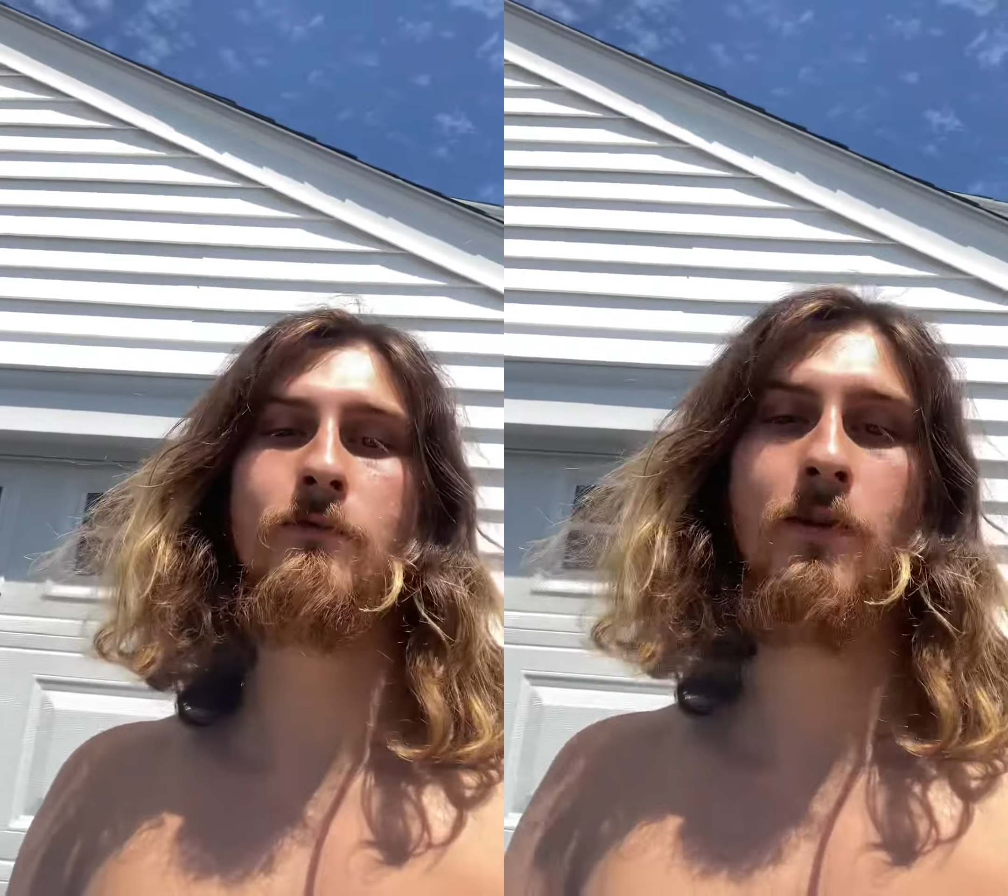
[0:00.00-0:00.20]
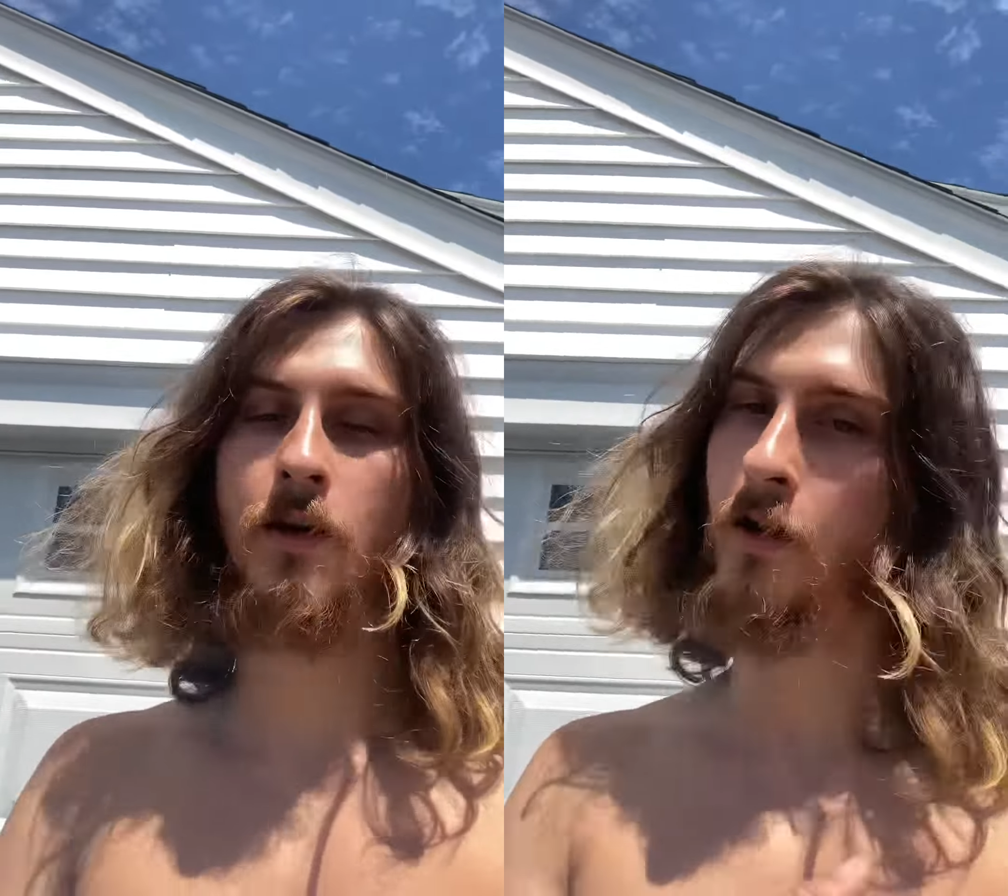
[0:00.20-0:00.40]

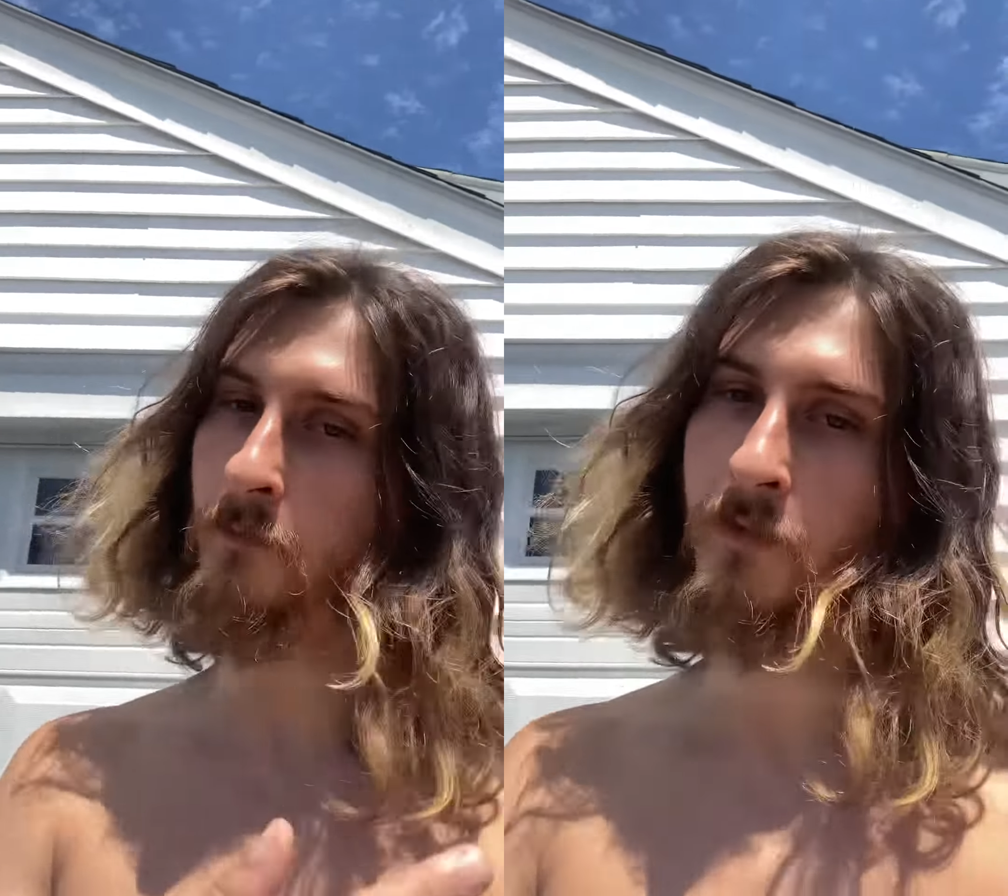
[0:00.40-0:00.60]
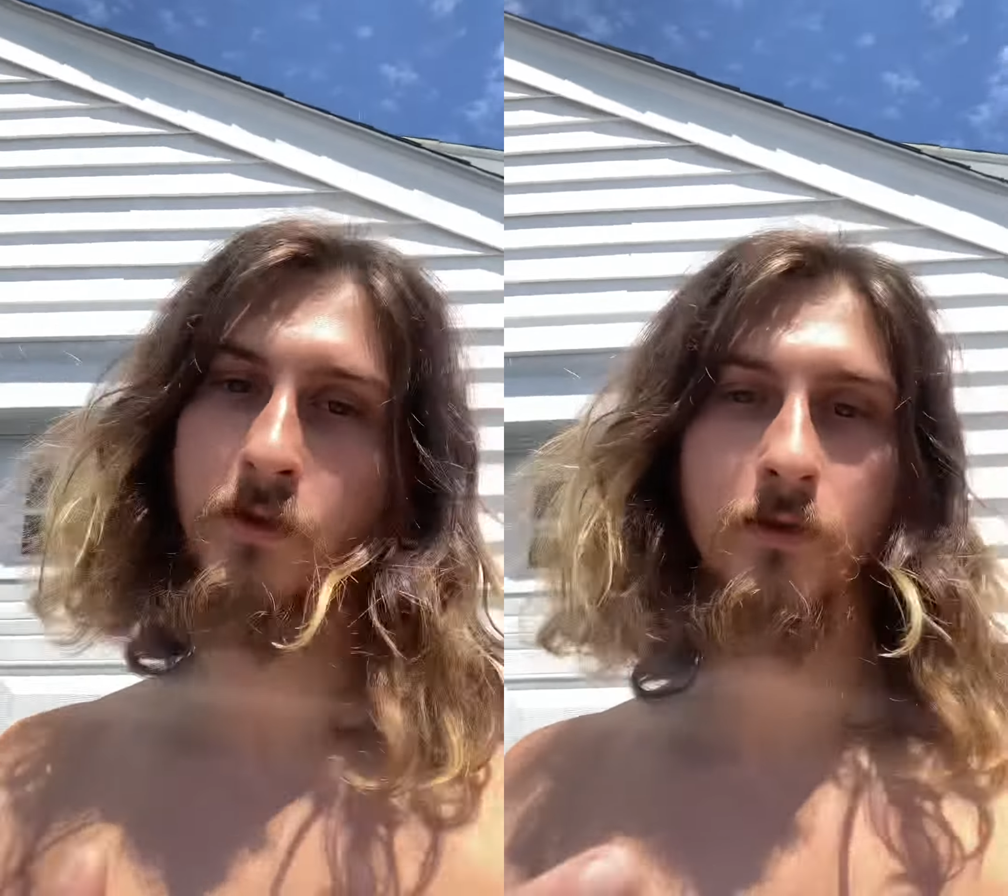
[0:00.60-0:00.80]

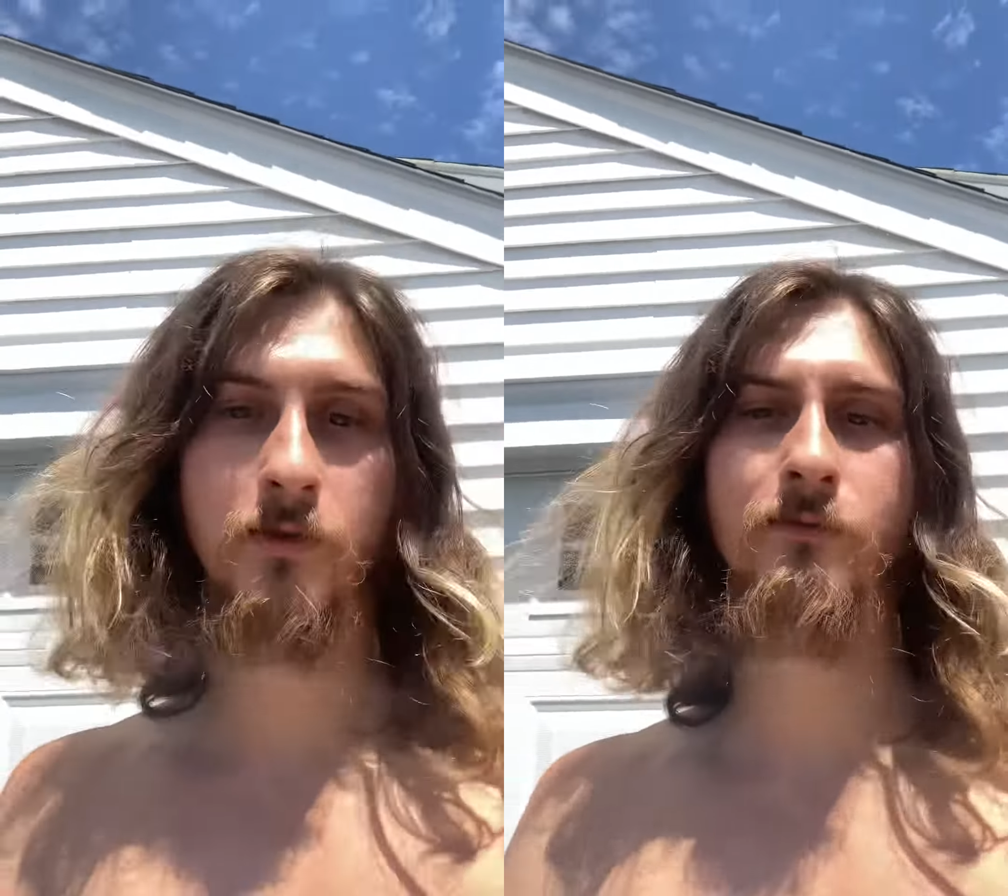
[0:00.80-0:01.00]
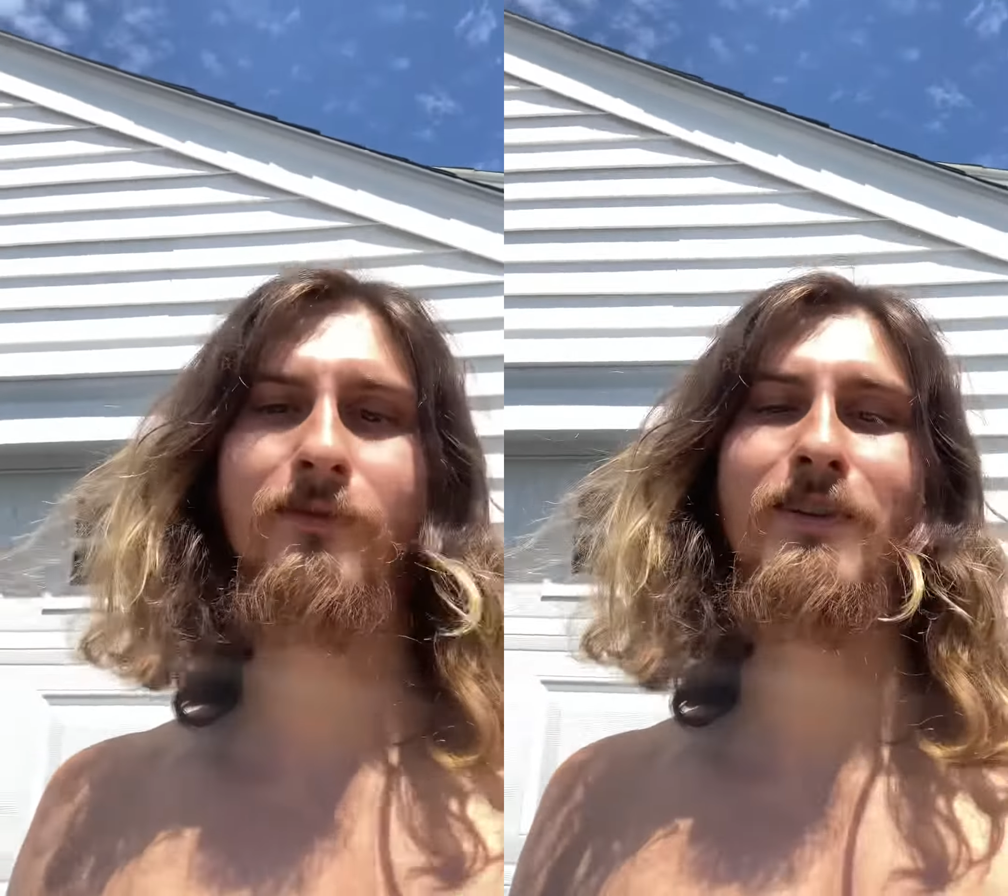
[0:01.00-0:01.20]
Comment
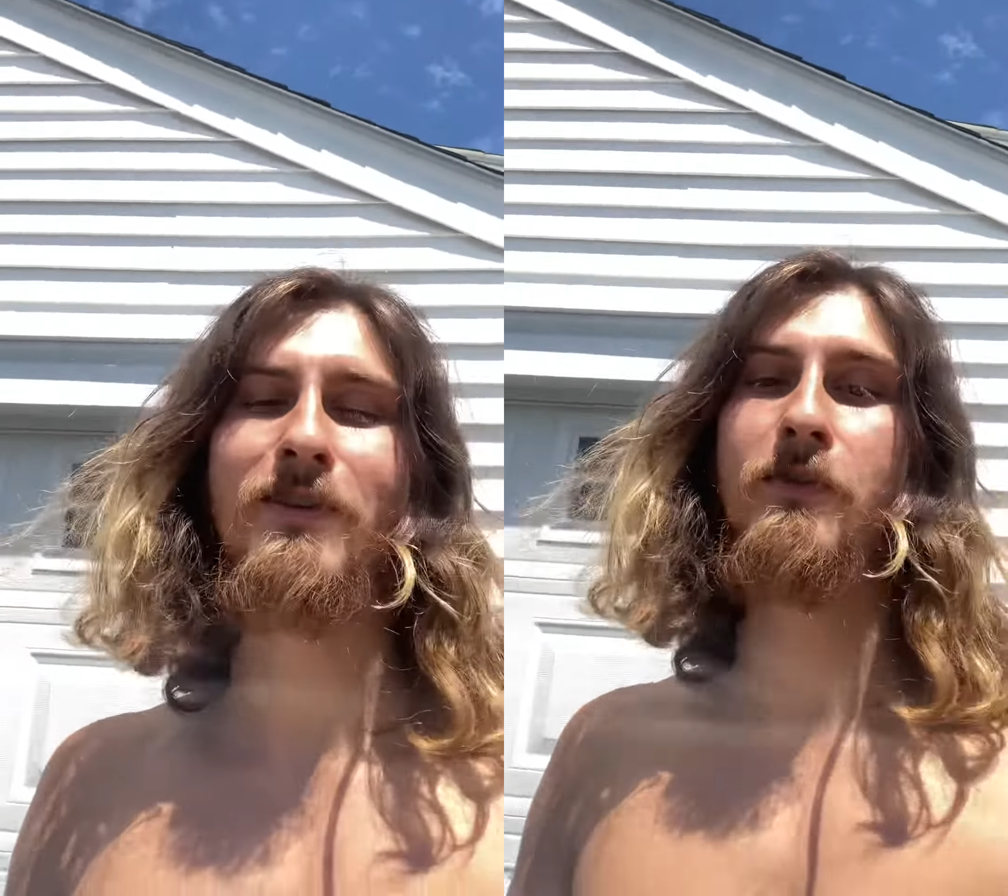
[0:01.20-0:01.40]
the video.